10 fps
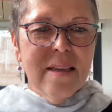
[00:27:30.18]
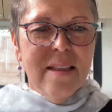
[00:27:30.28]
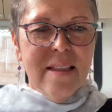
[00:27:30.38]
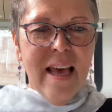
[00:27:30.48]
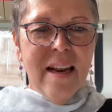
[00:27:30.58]

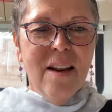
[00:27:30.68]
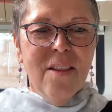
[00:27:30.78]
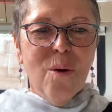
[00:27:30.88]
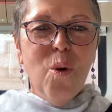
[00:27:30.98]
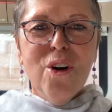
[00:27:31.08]
Then
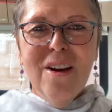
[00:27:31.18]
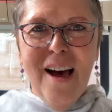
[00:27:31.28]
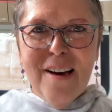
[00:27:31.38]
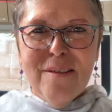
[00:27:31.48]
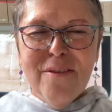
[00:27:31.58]
the word
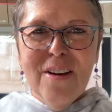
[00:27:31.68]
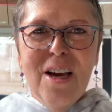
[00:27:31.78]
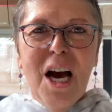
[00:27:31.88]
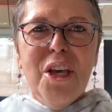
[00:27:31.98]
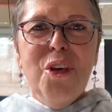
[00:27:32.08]
love.
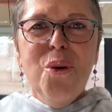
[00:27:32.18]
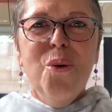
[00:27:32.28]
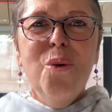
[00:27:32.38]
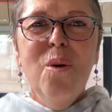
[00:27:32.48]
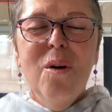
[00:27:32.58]
Are
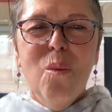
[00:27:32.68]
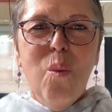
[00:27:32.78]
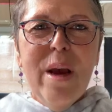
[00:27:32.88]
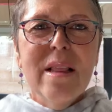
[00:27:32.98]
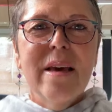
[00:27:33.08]
you
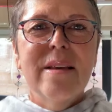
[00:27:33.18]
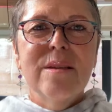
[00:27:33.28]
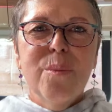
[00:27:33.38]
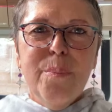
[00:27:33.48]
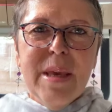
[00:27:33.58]
willing
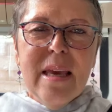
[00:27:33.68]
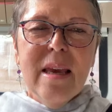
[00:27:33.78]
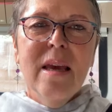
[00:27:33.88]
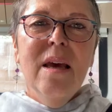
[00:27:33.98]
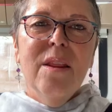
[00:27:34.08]
to
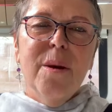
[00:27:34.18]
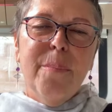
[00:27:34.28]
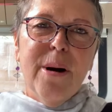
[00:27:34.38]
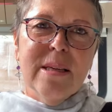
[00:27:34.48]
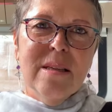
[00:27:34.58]
be the
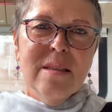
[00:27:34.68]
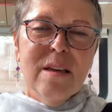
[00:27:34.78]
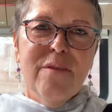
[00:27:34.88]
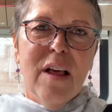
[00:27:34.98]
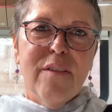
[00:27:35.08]
presence
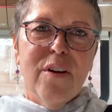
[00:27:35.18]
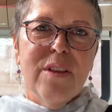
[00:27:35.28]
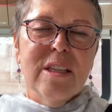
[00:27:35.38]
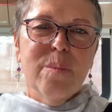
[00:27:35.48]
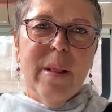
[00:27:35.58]
of love on
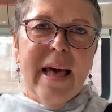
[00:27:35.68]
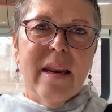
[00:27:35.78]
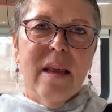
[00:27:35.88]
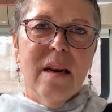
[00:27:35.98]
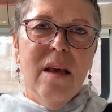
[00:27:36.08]
this
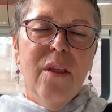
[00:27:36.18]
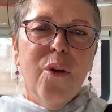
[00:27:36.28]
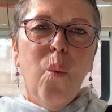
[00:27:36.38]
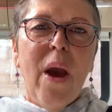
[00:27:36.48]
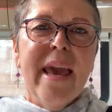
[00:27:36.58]
planet, the
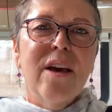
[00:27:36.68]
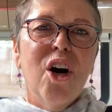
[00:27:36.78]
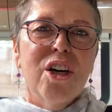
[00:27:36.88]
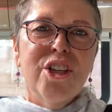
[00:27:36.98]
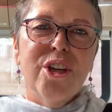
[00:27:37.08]
way
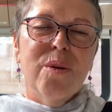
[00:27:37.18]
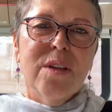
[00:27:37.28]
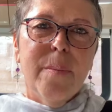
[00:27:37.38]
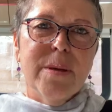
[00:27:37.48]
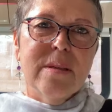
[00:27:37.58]
God shows
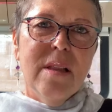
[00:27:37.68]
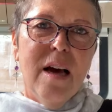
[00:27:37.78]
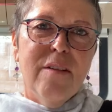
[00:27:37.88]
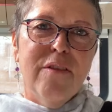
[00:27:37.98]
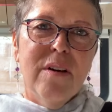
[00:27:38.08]
up as
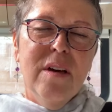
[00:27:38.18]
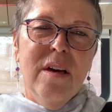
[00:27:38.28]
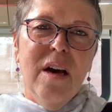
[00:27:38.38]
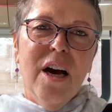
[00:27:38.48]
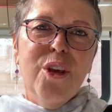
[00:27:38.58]
love?
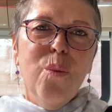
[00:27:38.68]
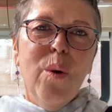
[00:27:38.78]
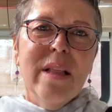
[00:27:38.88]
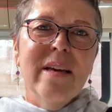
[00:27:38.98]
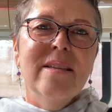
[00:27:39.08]
Are you
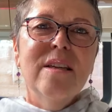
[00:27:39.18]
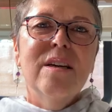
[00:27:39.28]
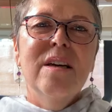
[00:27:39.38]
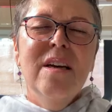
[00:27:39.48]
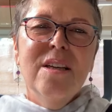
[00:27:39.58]
willing
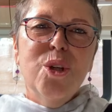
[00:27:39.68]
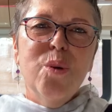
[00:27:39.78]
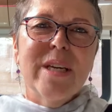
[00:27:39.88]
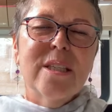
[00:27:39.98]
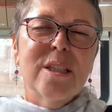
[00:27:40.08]
to, to
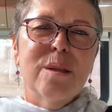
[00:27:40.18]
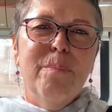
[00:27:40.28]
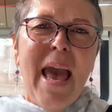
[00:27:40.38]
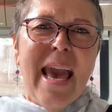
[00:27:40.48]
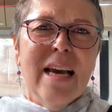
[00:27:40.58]

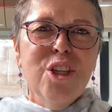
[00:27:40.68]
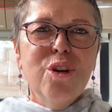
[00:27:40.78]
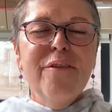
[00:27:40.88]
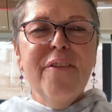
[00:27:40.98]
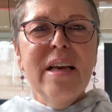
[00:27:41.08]
expand
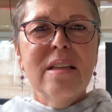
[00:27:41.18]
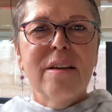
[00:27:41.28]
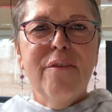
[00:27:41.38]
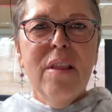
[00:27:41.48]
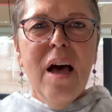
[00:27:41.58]
your field
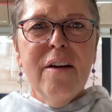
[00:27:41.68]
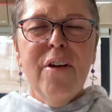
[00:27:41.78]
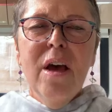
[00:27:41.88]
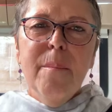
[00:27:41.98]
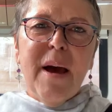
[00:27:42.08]
of love
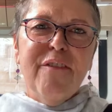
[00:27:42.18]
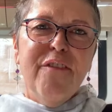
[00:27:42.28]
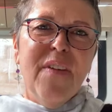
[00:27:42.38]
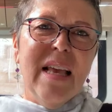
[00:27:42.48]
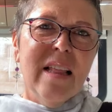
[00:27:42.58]
by
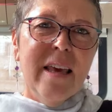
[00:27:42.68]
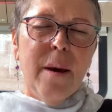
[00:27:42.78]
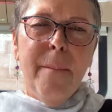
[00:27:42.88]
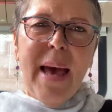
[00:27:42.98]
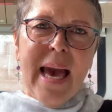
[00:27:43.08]
feeling
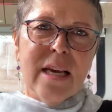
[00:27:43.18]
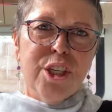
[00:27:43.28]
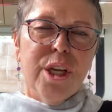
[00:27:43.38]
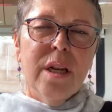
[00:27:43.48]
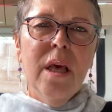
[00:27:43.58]

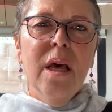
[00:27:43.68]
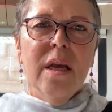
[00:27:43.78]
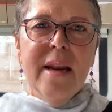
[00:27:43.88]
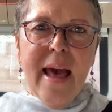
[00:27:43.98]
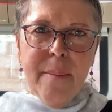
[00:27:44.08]
compassion
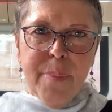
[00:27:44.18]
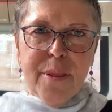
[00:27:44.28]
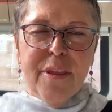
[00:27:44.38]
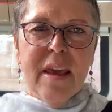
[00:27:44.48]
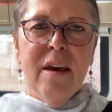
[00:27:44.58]
and
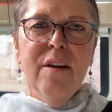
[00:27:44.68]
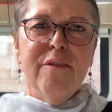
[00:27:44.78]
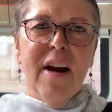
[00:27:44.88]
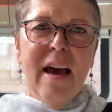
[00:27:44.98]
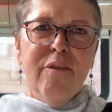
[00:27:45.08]
empathy
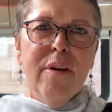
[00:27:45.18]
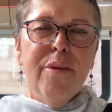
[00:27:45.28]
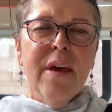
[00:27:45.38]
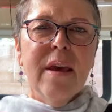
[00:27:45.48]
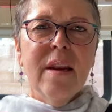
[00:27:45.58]
for
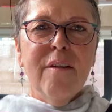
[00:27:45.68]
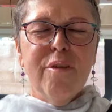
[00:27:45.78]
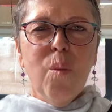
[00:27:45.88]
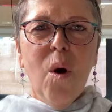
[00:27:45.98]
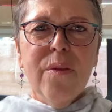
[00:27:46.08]
everything and
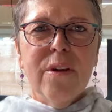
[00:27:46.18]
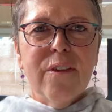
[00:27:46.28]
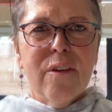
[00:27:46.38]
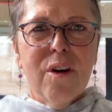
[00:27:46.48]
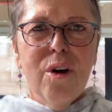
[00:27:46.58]
everyone that's
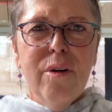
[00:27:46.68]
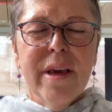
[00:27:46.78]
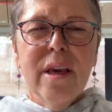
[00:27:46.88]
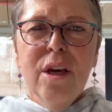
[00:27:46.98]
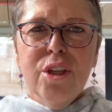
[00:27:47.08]

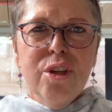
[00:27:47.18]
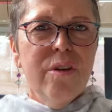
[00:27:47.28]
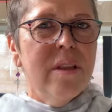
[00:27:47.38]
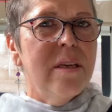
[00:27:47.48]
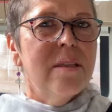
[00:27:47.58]
occurring
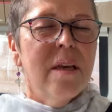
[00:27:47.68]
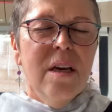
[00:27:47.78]
during these